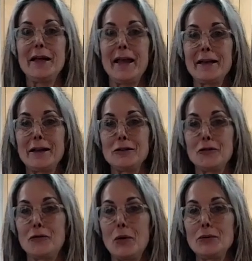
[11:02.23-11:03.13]
and I look
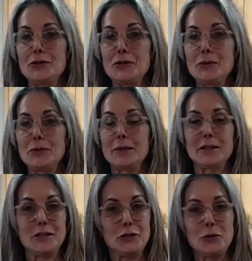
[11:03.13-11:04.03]
forward to a
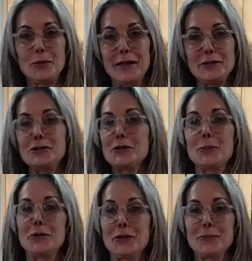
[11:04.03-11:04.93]
continued relationship
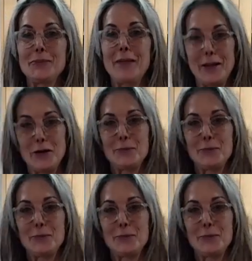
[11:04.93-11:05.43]
with you. Thank you.